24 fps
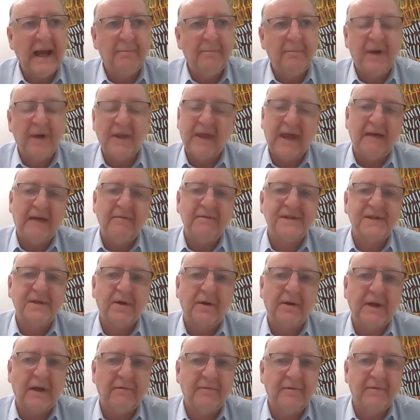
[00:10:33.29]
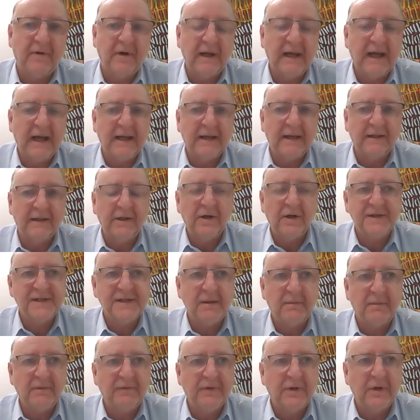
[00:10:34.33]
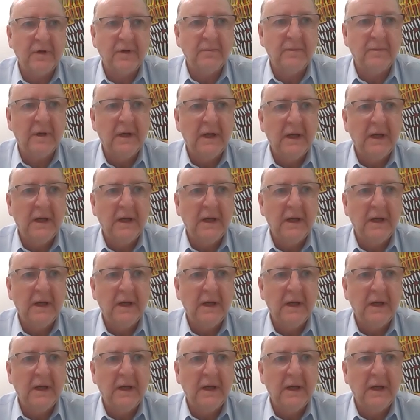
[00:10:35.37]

but they haven't signed up for it. And, some of them